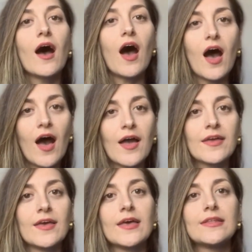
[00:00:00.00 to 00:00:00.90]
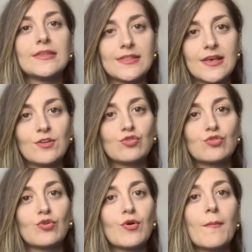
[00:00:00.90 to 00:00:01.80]
I decided
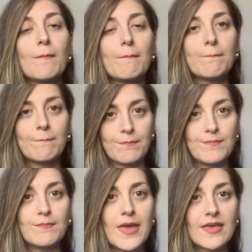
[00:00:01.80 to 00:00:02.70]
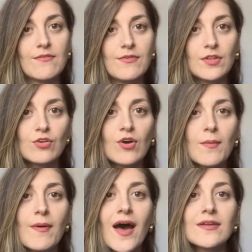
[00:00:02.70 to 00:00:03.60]
to make a video
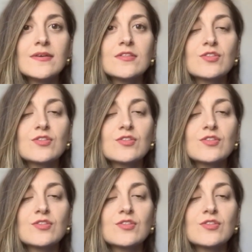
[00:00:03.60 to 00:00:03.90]
about it.